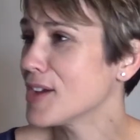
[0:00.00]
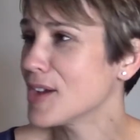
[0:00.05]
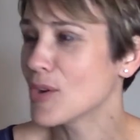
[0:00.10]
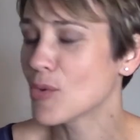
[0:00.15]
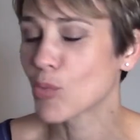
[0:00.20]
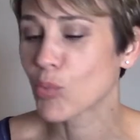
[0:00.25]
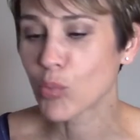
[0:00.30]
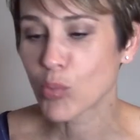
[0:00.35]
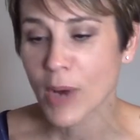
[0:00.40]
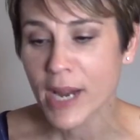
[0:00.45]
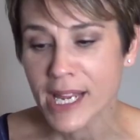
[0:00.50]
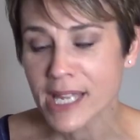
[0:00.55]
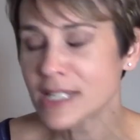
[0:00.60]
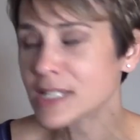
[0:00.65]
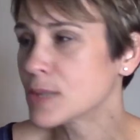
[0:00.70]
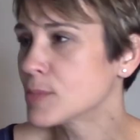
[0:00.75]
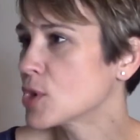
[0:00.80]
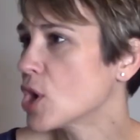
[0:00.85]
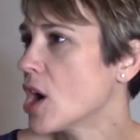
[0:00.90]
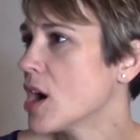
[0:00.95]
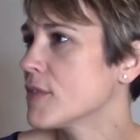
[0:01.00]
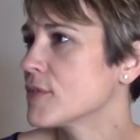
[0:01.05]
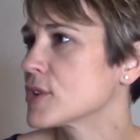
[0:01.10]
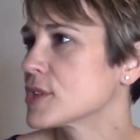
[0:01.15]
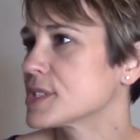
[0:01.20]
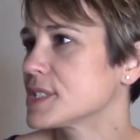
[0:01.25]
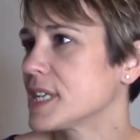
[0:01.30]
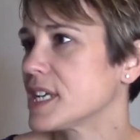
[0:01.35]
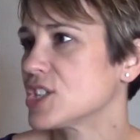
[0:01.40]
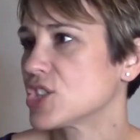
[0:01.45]
random
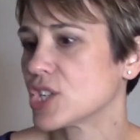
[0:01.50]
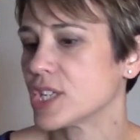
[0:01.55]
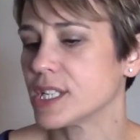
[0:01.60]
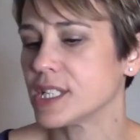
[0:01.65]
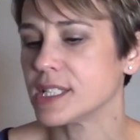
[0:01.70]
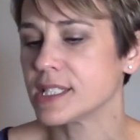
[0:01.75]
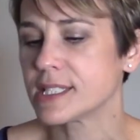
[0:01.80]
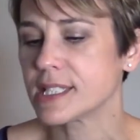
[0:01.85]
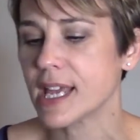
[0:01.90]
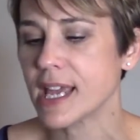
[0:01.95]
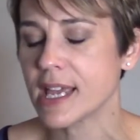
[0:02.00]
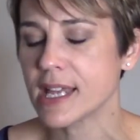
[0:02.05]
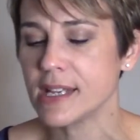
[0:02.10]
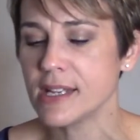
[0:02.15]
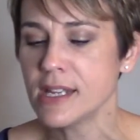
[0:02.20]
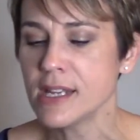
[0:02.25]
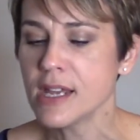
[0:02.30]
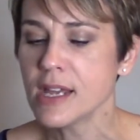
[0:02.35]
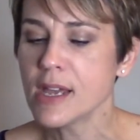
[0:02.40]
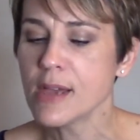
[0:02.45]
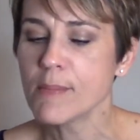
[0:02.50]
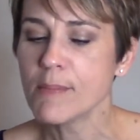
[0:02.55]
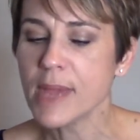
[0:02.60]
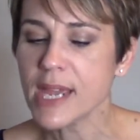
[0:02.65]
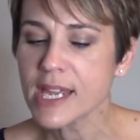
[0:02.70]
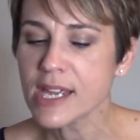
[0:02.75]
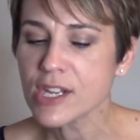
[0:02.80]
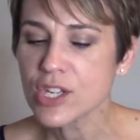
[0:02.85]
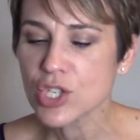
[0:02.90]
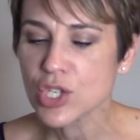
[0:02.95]
conversations and
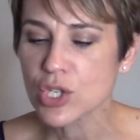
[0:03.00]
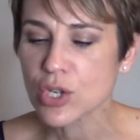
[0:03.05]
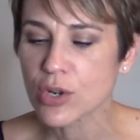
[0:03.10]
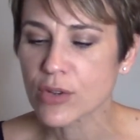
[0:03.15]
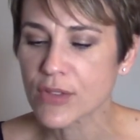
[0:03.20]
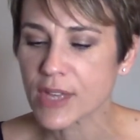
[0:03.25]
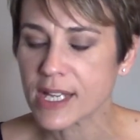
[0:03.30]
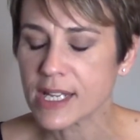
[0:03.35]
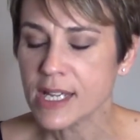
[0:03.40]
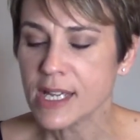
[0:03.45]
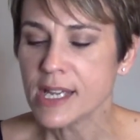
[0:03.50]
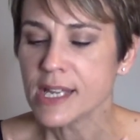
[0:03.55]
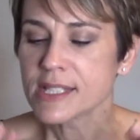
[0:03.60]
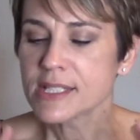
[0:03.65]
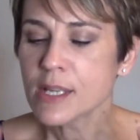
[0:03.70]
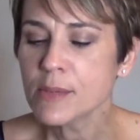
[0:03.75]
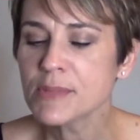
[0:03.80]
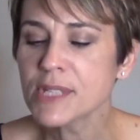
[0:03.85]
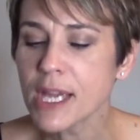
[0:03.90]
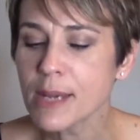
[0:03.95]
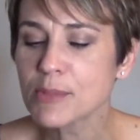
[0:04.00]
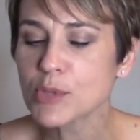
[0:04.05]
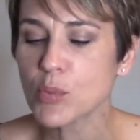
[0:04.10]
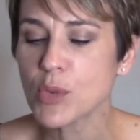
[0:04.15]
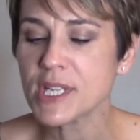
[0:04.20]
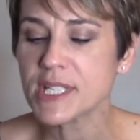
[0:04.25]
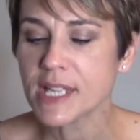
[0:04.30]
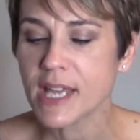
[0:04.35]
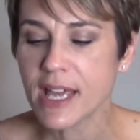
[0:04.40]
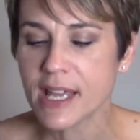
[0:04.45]
making sure that sometimes
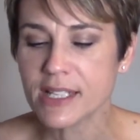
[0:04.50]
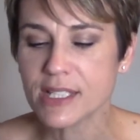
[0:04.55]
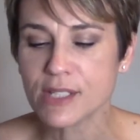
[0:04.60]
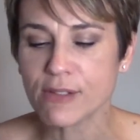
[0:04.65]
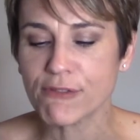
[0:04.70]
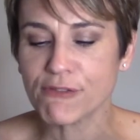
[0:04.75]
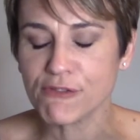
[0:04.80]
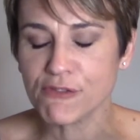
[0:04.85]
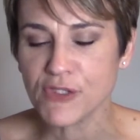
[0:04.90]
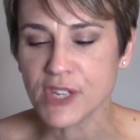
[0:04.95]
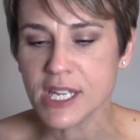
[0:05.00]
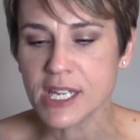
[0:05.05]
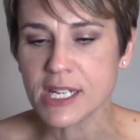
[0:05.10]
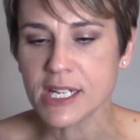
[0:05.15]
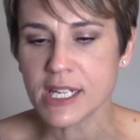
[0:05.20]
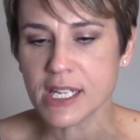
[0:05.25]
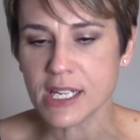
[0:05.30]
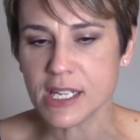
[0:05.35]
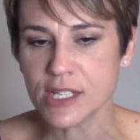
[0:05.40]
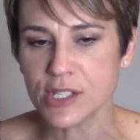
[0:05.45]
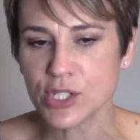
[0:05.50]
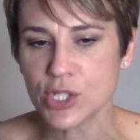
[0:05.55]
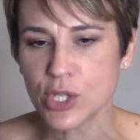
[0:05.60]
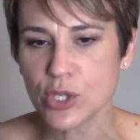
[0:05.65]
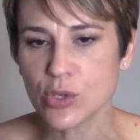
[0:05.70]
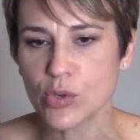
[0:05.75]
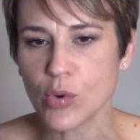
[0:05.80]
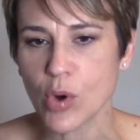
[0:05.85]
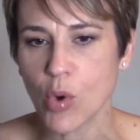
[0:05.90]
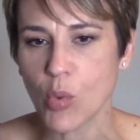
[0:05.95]
we tend to feed
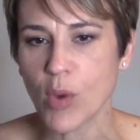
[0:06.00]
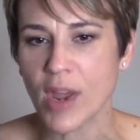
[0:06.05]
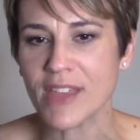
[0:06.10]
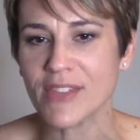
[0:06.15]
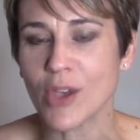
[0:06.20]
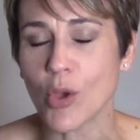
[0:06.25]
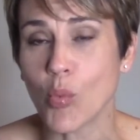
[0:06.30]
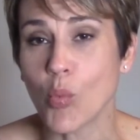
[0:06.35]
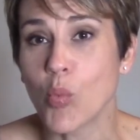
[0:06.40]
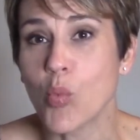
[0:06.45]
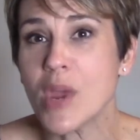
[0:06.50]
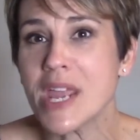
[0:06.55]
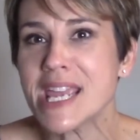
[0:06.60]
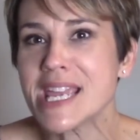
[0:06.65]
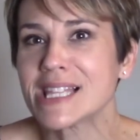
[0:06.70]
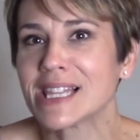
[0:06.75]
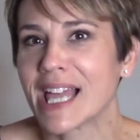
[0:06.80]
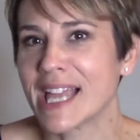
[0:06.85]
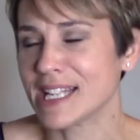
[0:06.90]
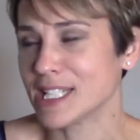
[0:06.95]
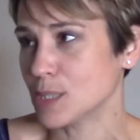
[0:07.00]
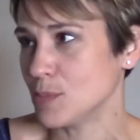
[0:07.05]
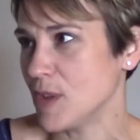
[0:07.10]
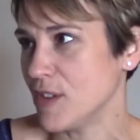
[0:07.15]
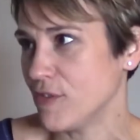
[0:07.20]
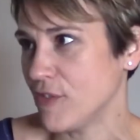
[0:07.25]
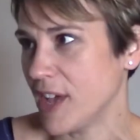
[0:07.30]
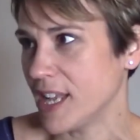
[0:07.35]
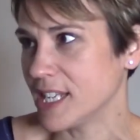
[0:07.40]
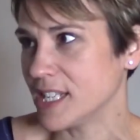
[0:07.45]
into a way that we like to be
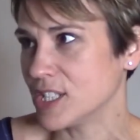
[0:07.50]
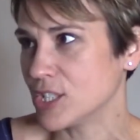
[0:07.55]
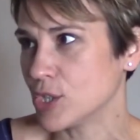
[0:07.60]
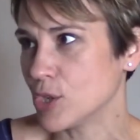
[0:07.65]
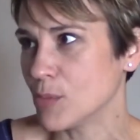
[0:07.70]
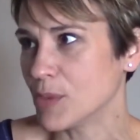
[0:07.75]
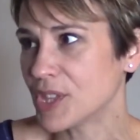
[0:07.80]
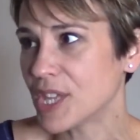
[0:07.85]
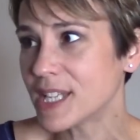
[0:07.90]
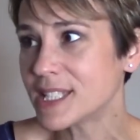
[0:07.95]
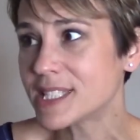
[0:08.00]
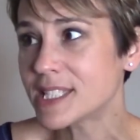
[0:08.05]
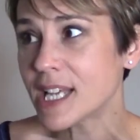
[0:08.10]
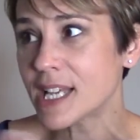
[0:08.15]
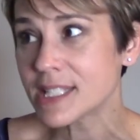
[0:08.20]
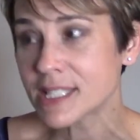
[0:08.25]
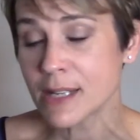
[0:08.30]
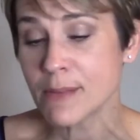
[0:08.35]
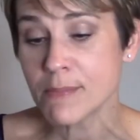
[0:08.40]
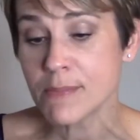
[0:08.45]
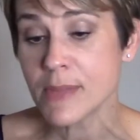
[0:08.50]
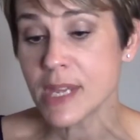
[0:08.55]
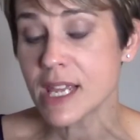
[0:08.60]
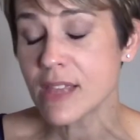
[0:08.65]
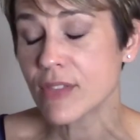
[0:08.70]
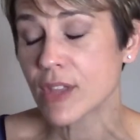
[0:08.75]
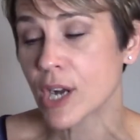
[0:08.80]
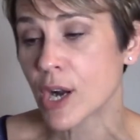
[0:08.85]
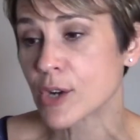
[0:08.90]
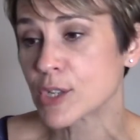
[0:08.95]
fed into, but that doesn't oh, mean
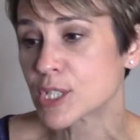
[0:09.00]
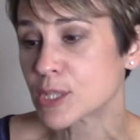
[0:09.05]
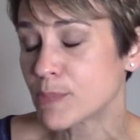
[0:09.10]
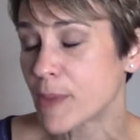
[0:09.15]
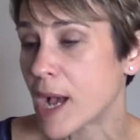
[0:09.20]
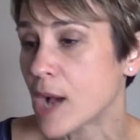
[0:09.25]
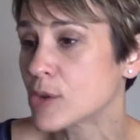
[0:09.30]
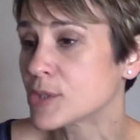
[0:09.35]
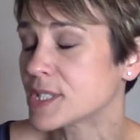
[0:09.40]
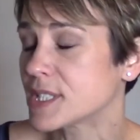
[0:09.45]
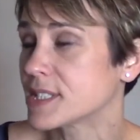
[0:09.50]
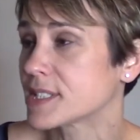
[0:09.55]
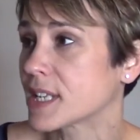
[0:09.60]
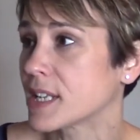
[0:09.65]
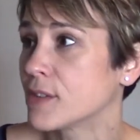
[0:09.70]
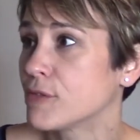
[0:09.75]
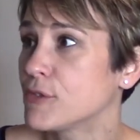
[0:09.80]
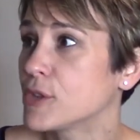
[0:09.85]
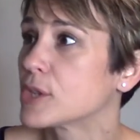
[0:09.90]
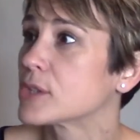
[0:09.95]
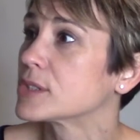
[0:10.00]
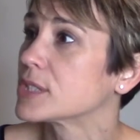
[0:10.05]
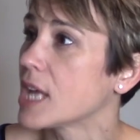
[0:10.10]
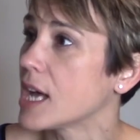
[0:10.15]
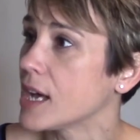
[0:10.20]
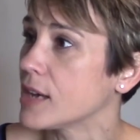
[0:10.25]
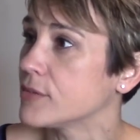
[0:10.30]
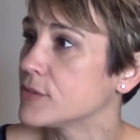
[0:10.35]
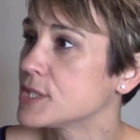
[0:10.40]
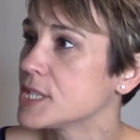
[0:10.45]
yeah. that our mm-hmm. spouse mm-hmm. is going to feel
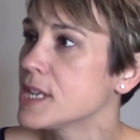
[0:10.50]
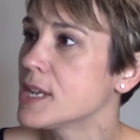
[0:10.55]
loved